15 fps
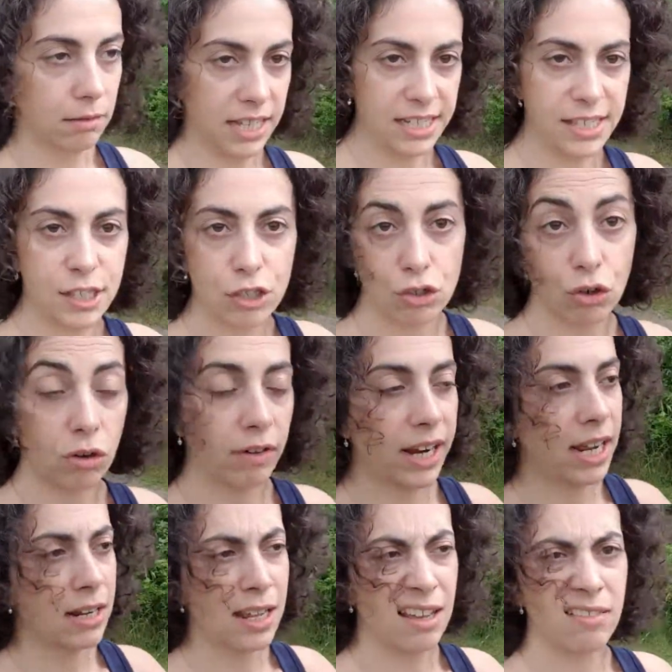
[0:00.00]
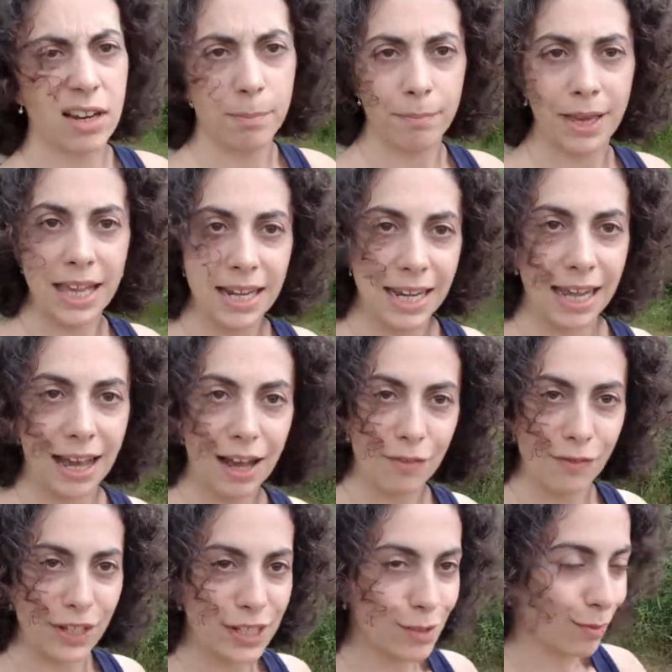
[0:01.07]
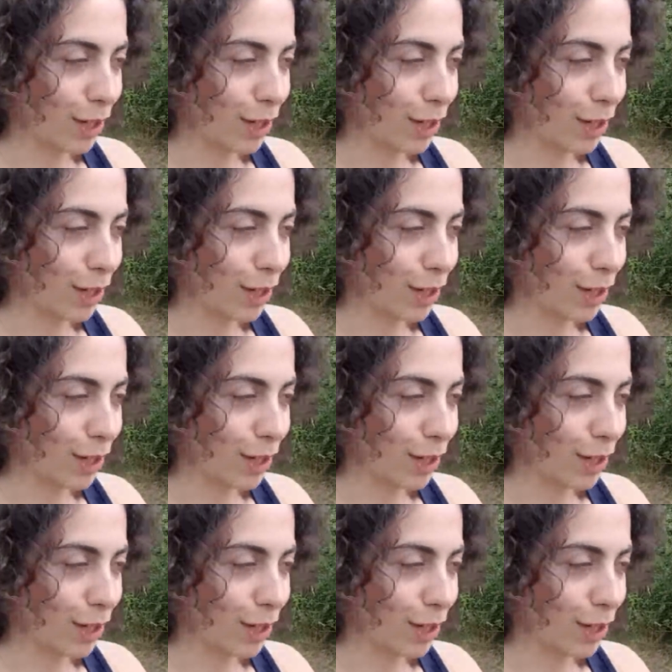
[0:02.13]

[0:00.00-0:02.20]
story, and there are many others,